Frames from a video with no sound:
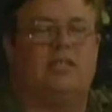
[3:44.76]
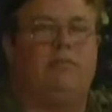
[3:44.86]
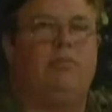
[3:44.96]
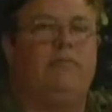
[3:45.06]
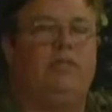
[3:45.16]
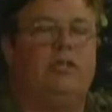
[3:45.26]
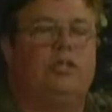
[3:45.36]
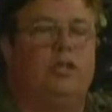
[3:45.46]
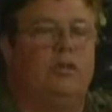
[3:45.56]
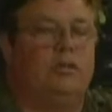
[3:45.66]
in previous
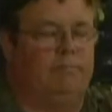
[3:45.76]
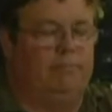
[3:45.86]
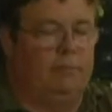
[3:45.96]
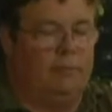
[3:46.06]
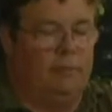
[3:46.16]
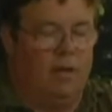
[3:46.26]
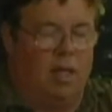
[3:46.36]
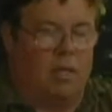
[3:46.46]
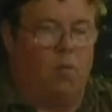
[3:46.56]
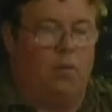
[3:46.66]
shows,
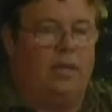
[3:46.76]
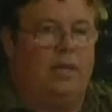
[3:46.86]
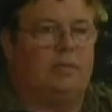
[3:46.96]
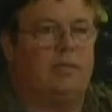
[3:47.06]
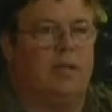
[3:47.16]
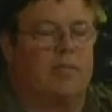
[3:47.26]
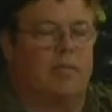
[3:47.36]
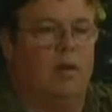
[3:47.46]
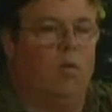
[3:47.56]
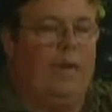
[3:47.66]
when this
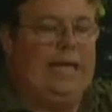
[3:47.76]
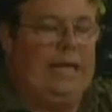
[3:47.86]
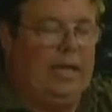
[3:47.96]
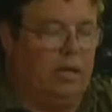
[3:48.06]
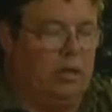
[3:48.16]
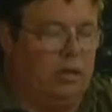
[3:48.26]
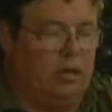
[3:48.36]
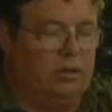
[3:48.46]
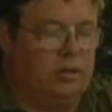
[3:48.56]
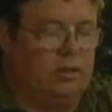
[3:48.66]
awakening
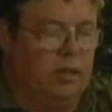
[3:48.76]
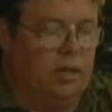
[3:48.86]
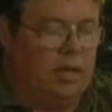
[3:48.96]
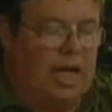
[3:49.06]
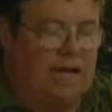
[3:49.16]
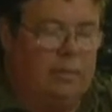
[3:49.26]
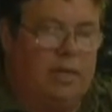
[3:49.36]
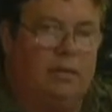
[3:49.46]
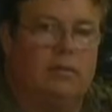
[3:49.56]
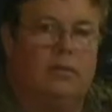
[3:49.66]
occurs,
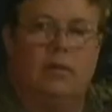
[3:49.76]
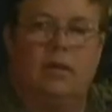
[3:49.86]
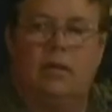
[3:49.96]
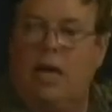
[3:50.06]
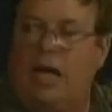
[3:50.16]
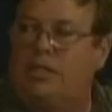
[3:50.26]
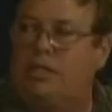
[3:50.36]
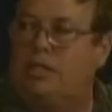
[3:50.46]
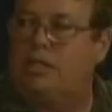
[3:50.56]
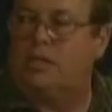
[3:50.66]
cosmic Uh,
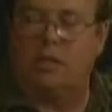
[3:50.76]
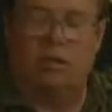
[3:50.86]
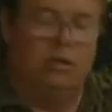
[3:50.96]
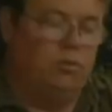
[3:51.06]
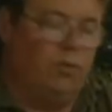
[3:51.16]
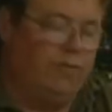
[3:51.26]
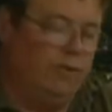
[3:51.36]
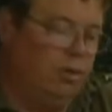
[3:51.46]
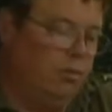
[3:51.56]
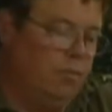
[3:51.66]
consciousness occurs with for
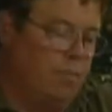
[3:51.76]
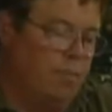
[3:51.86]
you,